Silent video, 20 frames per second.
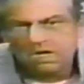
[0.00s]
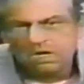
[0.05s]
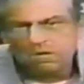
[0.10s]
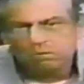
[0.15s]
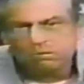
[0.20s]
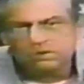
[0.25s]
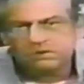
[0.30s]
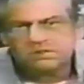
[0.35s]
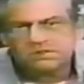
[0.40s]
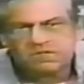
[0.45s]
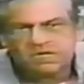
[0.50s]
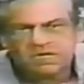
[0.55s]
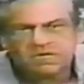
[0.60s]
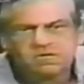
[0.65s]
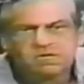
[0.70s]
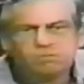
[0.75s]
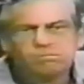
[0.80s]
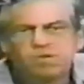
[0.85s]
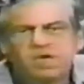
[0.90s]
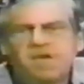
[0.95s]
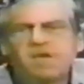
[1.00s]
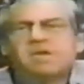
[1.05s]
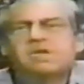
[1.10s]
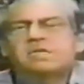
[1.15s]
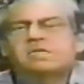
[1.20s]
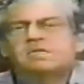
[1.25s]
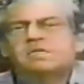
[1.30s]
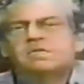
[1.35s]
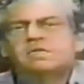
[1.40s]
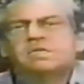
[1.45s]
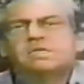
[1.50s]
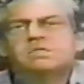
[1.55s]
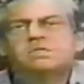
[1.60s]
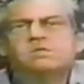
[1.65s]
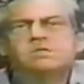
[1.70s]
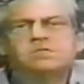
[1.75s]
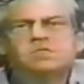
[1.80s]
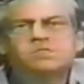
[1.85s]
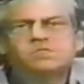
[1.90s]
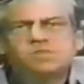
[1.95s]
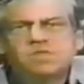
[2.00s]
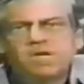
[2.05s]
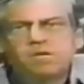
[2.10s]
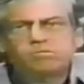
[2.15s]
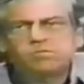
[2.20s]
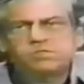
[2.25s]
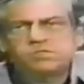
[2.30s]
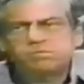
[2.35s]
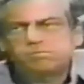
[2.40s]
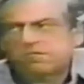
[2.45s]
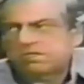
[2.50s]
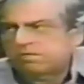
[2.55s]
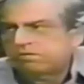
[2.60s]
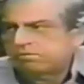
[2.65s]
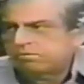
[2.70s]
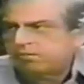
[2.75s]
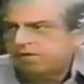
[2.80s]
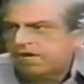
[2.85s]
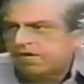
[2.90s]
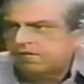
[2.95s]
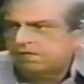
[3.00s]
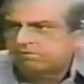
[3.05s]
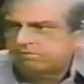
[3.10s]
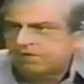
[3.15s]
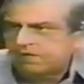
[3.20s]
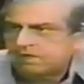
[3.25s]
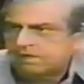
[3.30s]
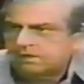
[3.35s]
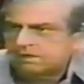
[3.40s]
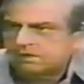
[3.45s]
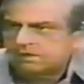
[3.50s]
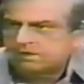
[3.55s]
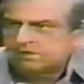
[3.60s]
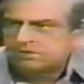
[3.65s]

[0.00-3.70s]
which dated back to the establishment of the Bank of England in